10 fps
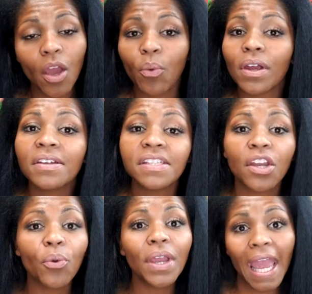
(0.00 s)
Where is it
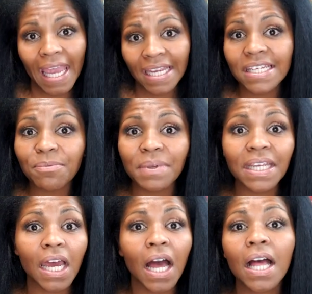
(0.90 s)
okay to
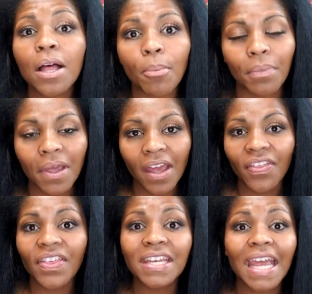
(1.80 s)
become
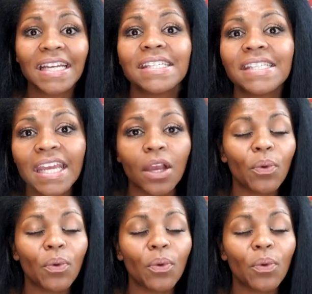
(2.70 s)
the next thing?